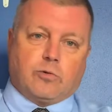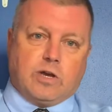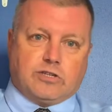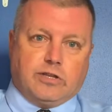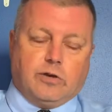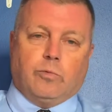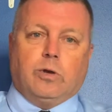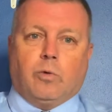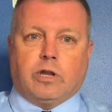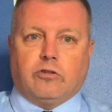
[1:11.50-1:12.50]
question that we
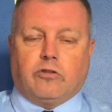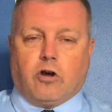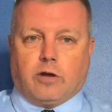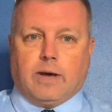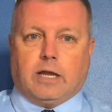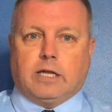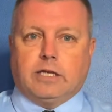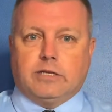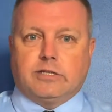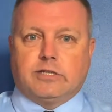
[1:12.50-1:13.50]
wanted to talk about
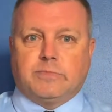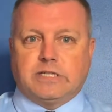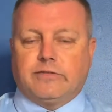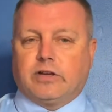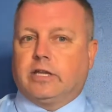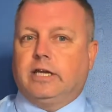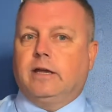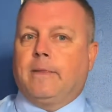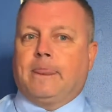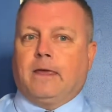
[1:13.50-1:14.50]
is specifically
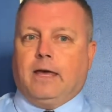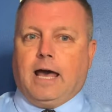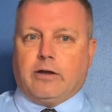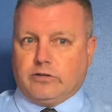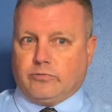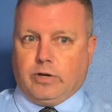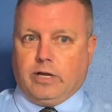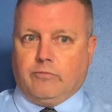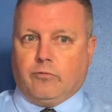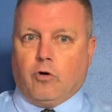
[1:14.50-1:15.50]
how does
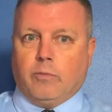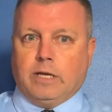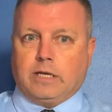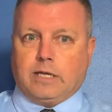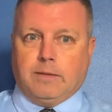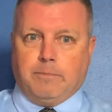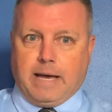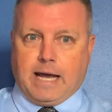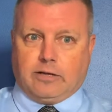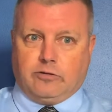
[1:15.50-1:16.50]
re-enrollment
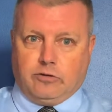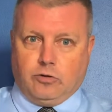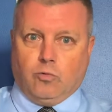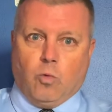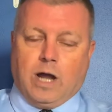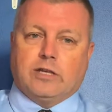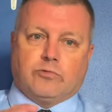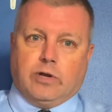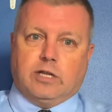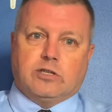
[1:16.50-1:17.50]
impact you? Why is
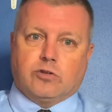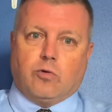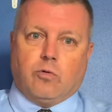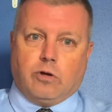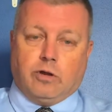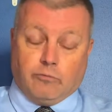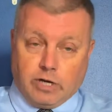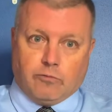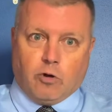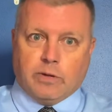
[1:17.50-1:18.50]

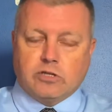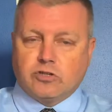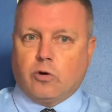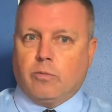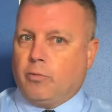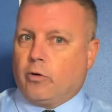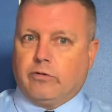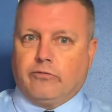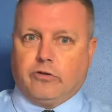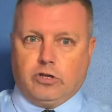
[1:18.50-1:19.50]
re-enrollment so
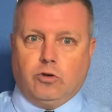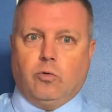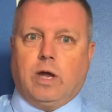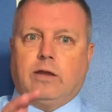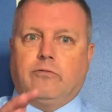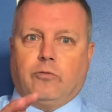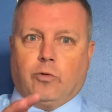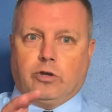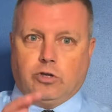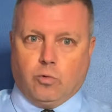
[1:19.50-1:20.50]
important for you and for
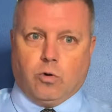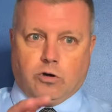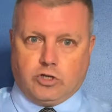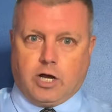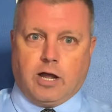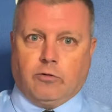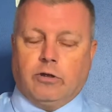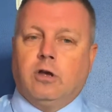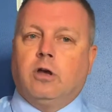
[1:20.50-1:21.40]
your child?